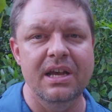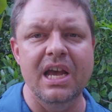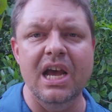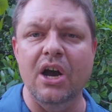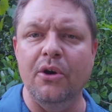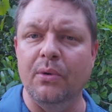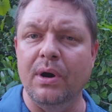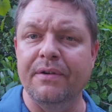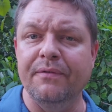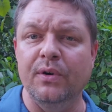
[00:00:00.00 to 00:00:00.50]

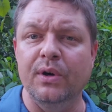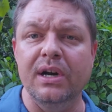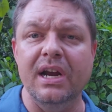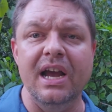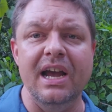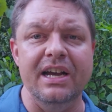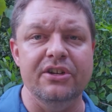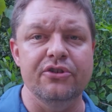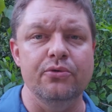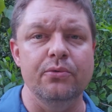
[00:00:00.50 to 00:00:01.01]
However,
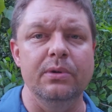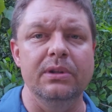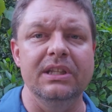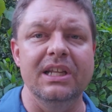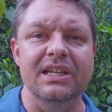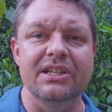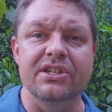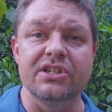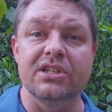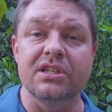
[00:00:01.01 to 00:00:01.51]
actual
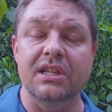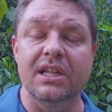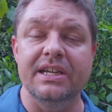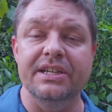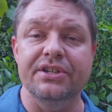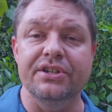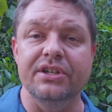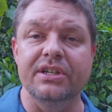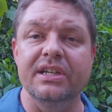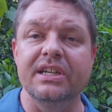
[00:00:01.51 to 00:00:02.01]

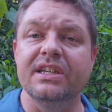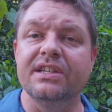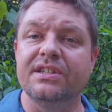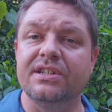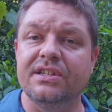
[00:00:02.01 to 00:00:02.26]
legislation is